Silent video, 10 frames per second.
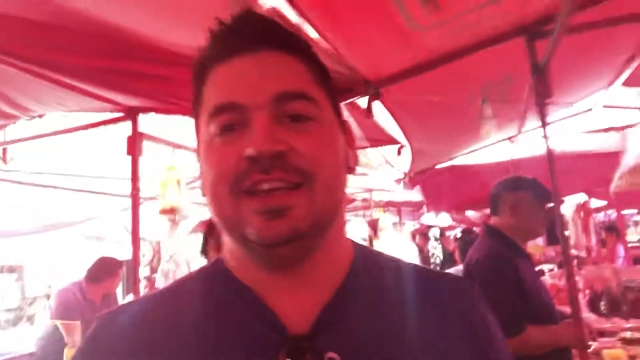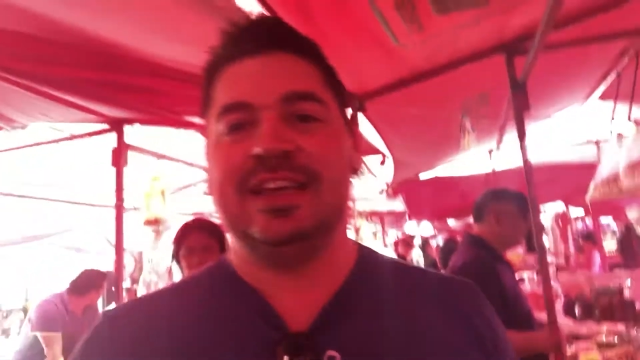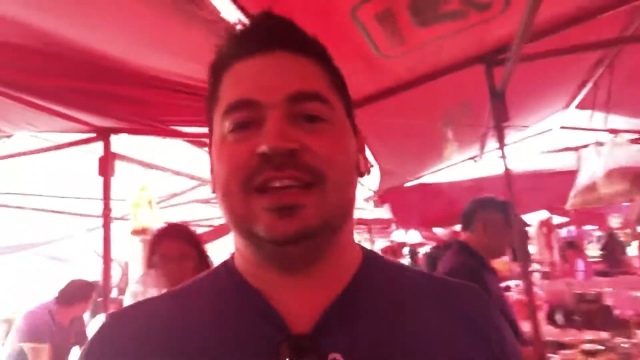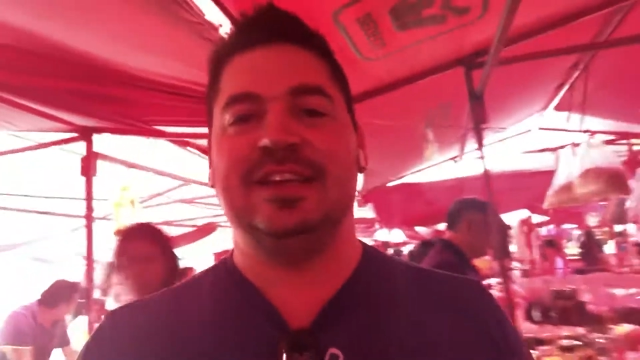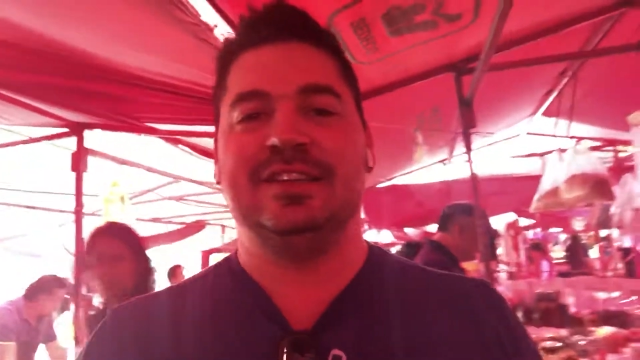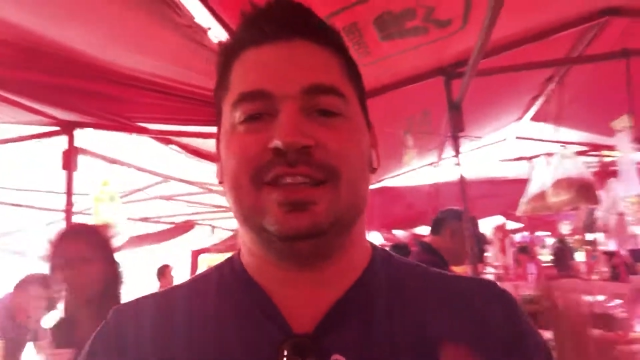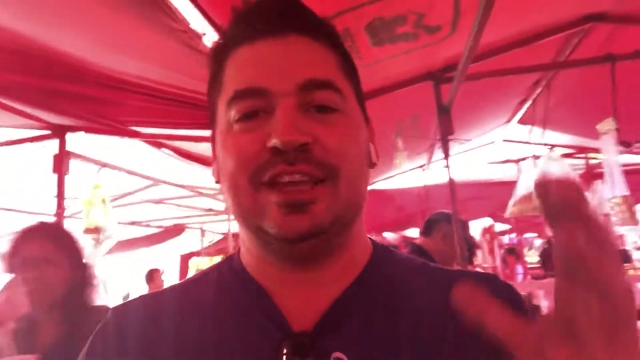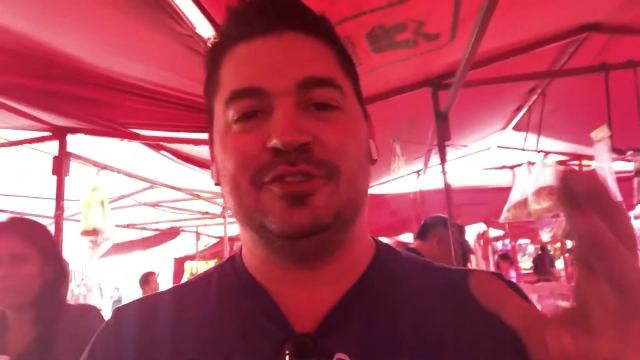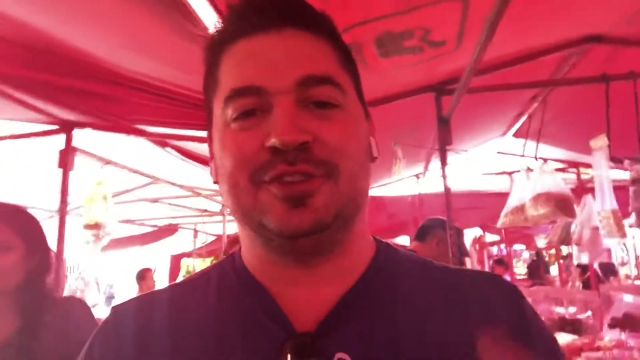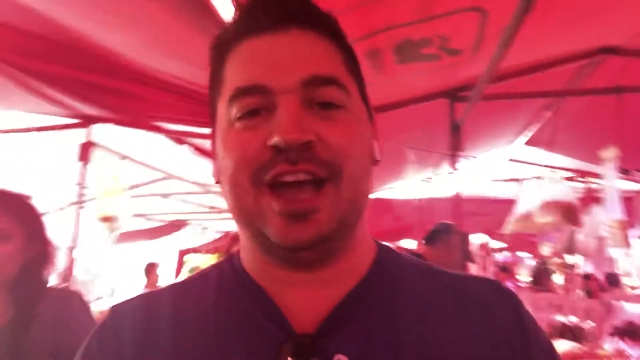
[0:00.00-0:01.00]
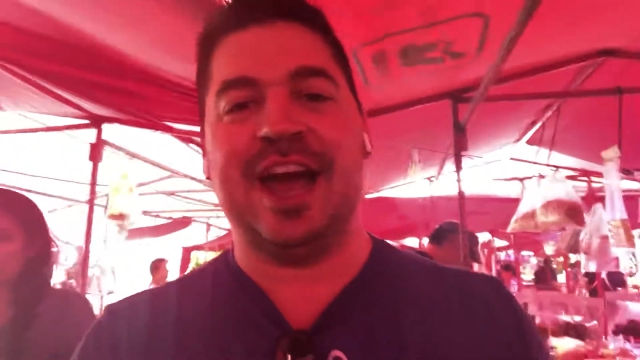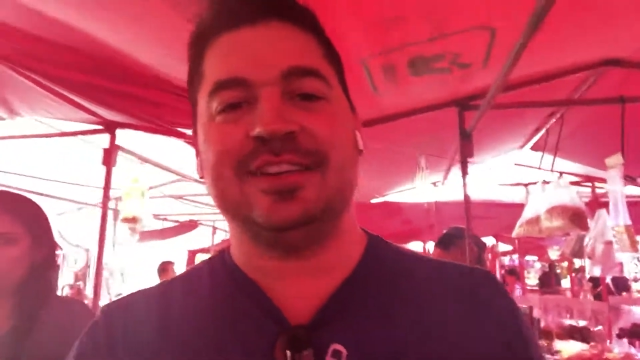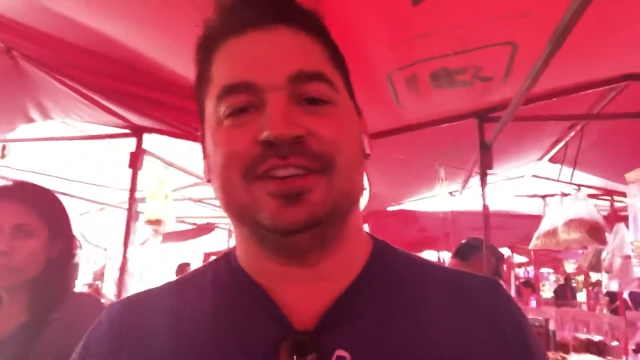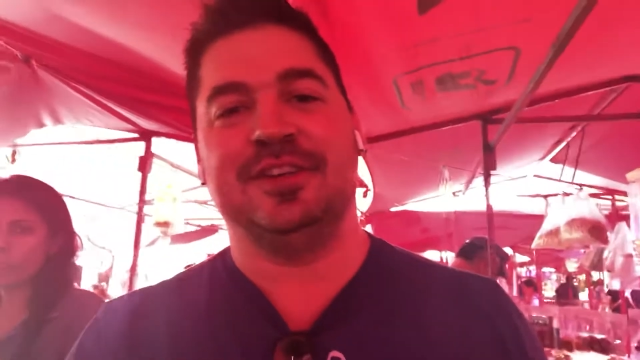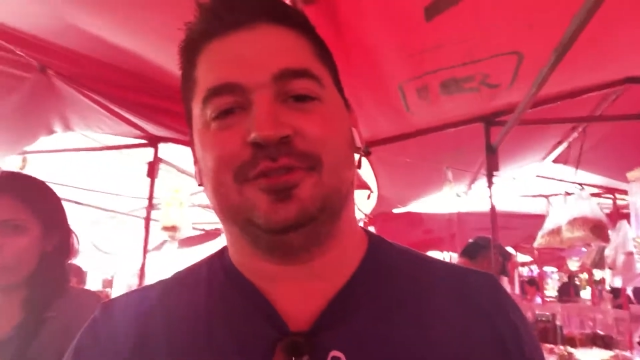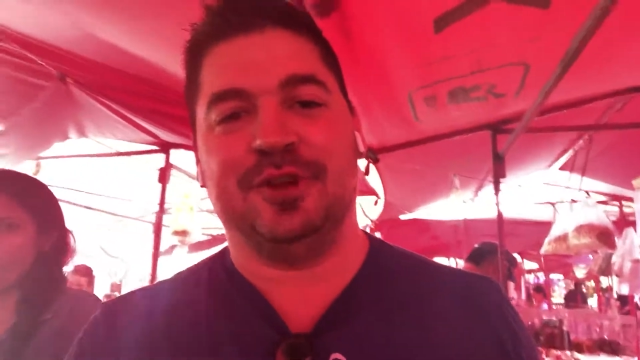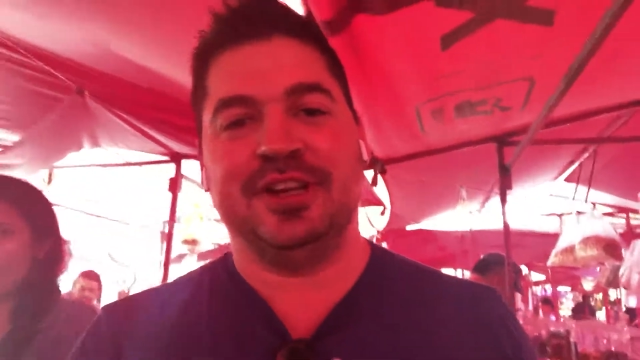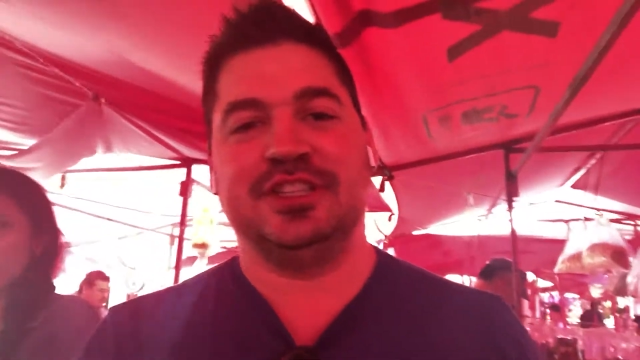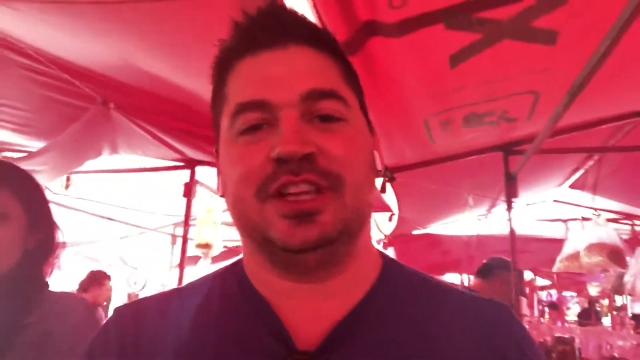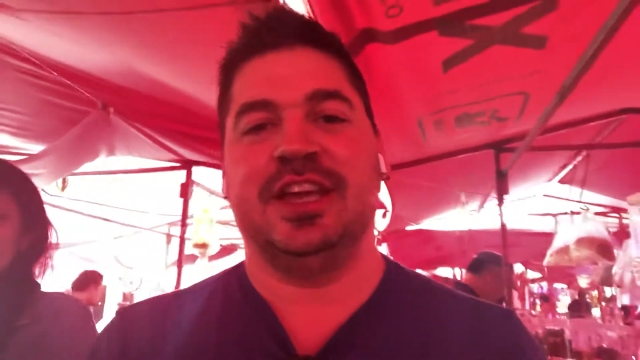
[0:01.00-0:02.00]
is that you've got to
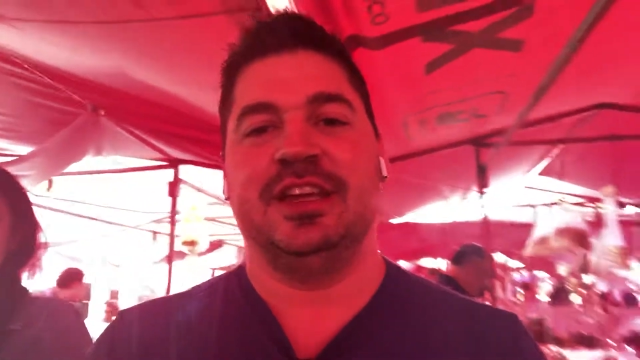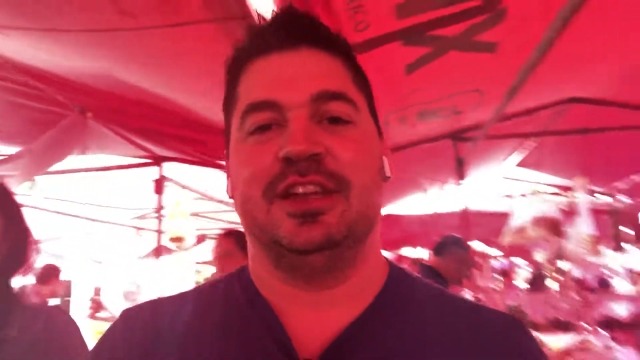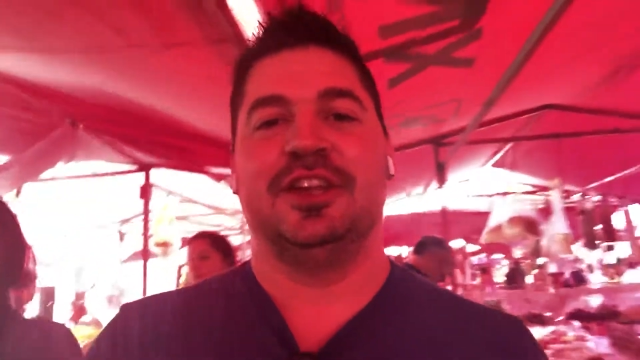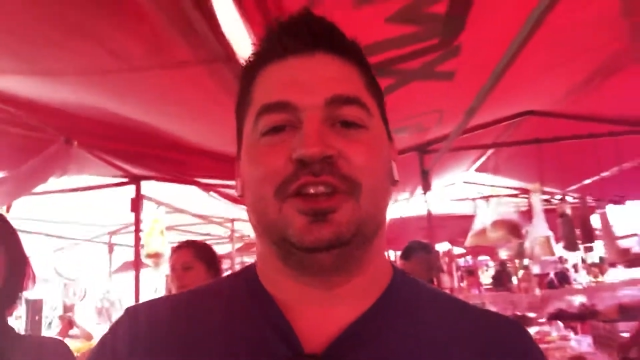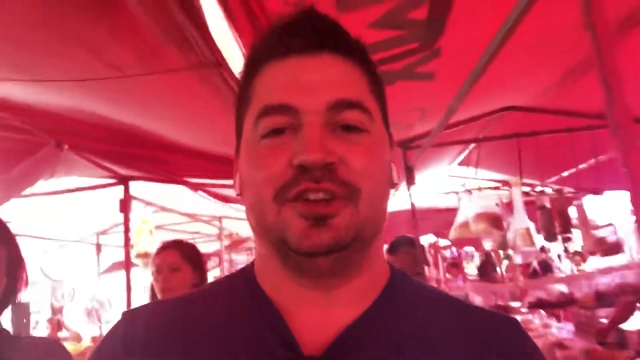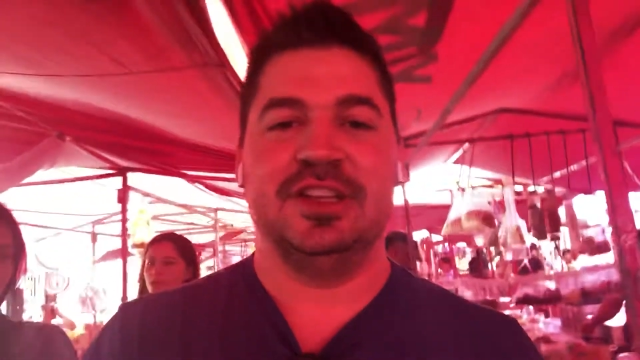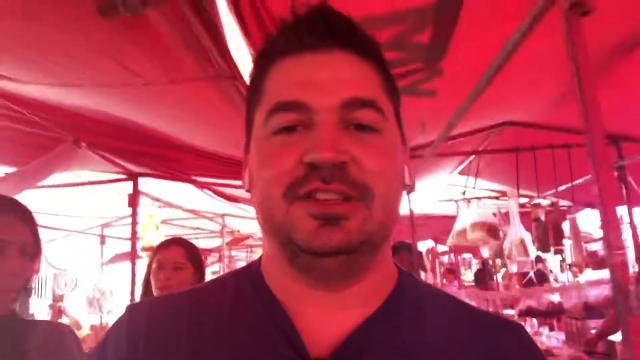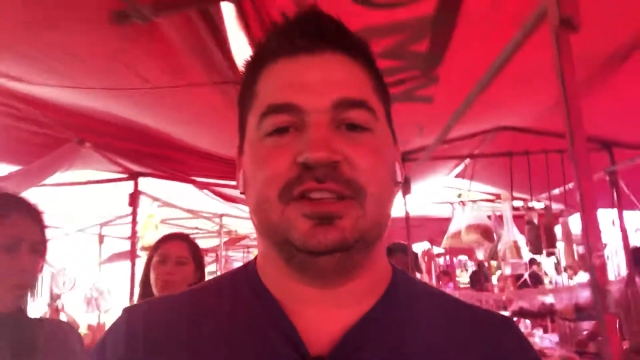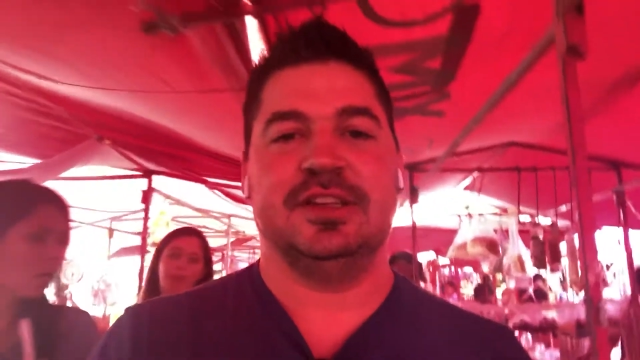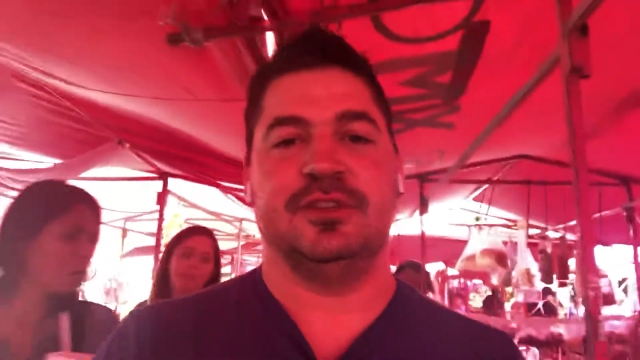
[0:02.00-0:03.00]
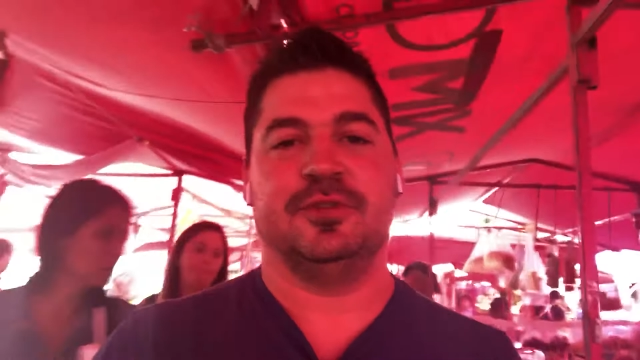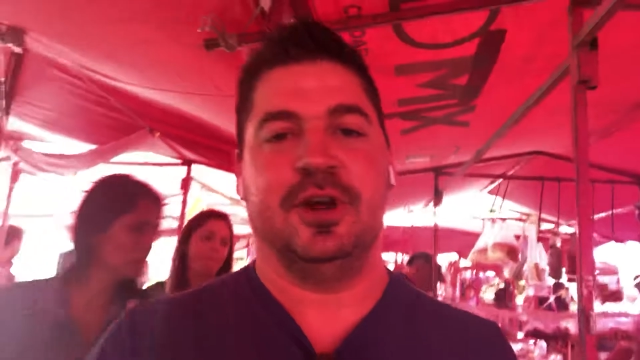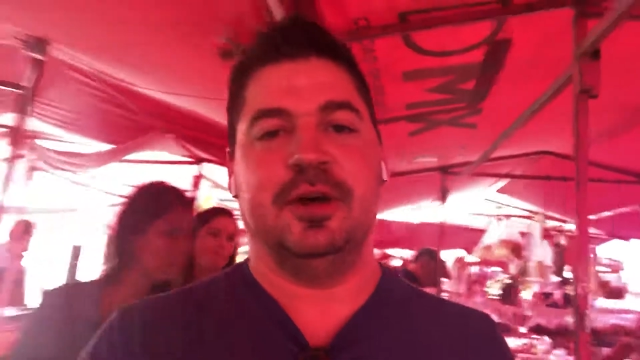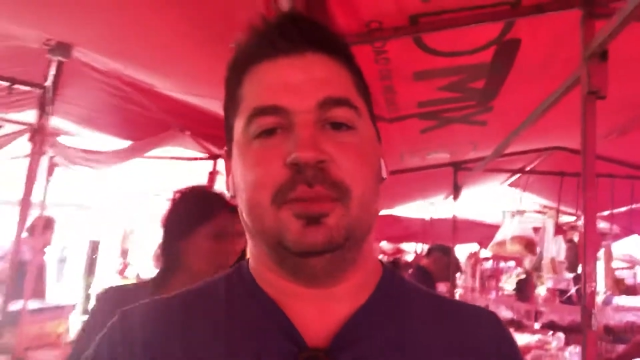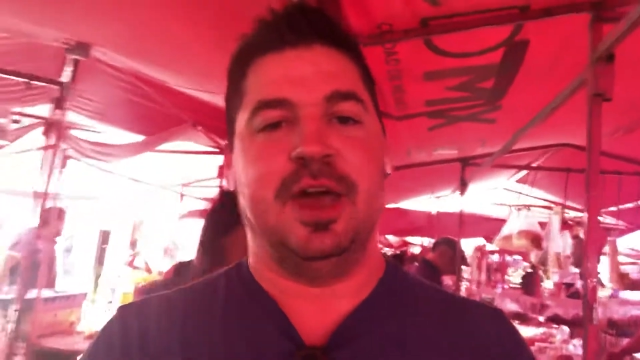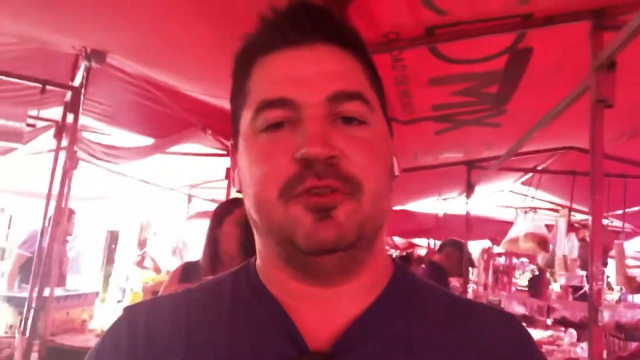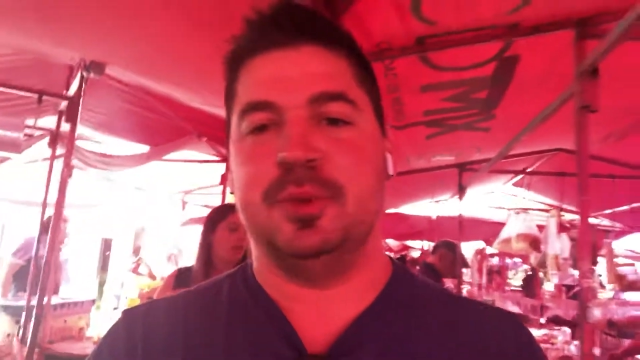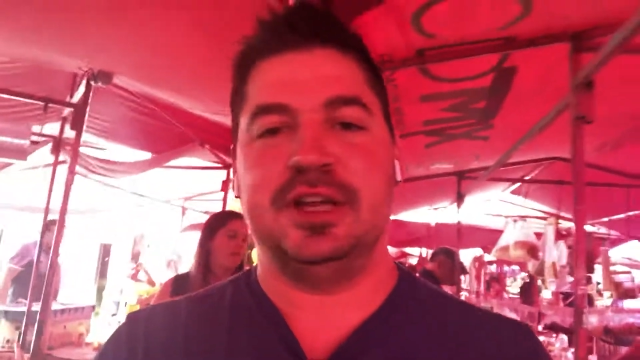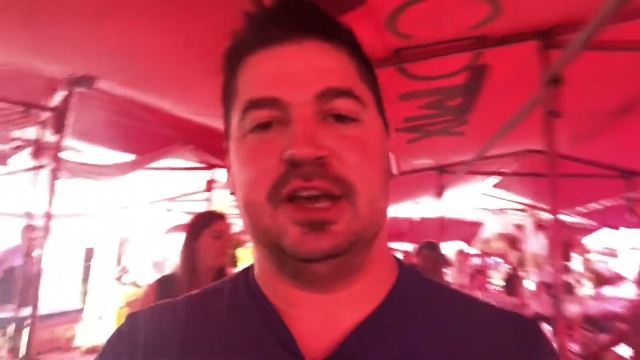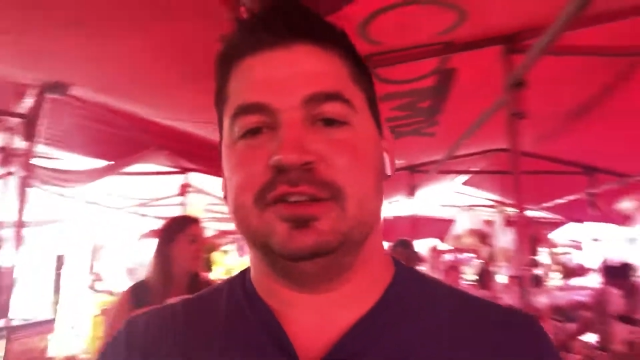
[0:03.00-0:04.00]
differentiate your listings from
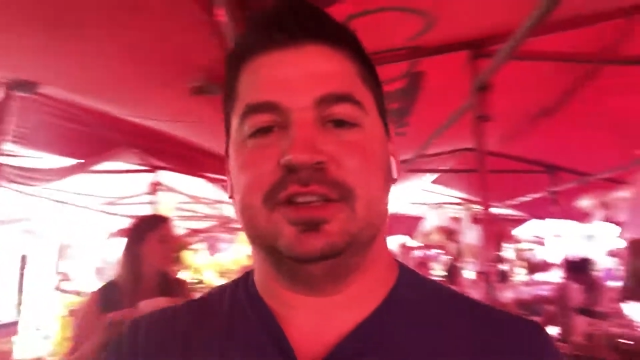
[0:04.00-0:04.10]
everybody else.